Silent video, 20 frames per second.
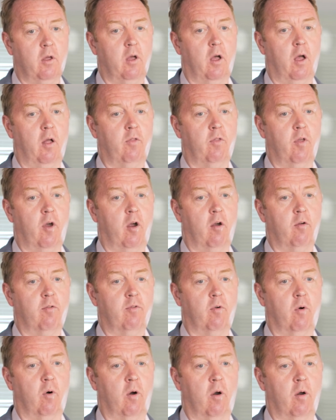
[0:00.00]
and
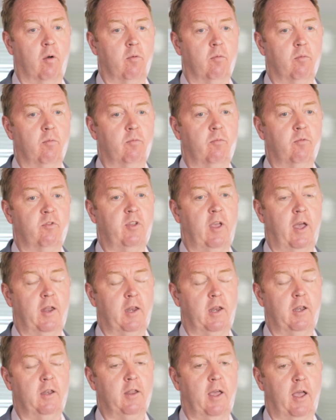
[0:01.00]
therefore
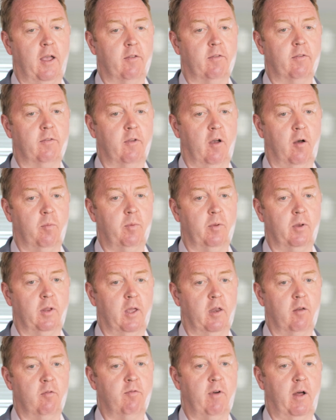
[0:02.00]
setting tests up and
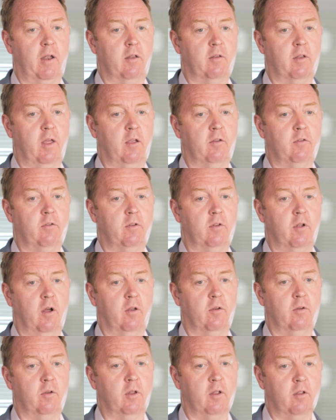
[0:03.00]
getting validation
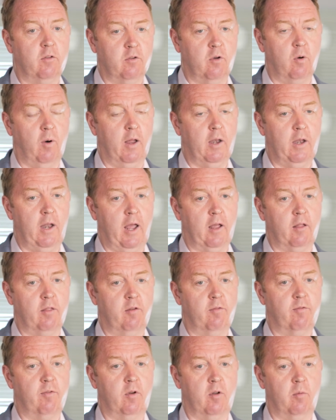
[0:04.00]
done is quite
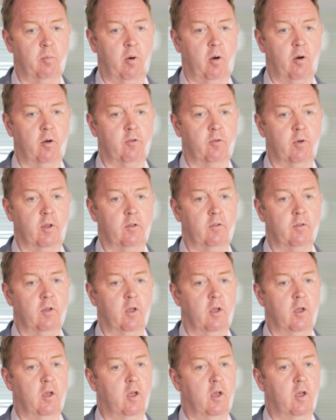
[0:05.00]
lengthy for laboratories.